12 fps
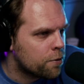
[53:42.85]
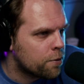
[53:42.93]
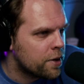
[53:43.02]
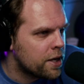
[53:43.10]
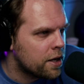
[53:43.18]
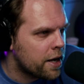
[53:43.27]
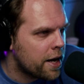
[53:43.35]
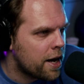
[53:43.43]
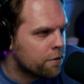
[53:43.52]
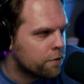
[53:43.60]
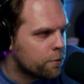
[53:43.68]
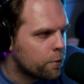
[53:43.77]

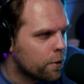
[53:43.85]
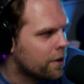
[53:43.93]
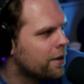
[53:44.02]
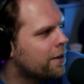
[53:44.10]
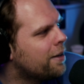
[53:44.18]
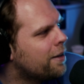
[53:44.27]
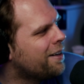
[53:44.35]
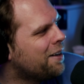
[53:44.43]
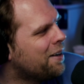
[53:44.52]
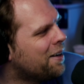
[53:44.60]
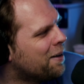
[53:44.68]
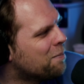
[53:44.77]
3.5 or
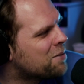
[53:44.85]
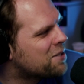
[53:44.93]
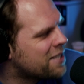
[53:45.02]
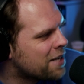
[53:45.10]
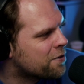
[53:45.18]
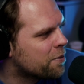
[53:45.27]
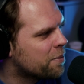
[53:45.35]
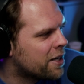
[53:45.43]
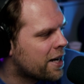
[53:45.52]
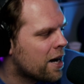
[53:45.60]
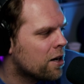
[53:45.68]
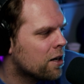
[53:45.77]
4 sets from
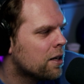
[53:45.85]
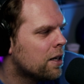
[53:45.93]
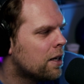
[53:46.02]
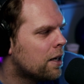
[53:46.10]
Indicator,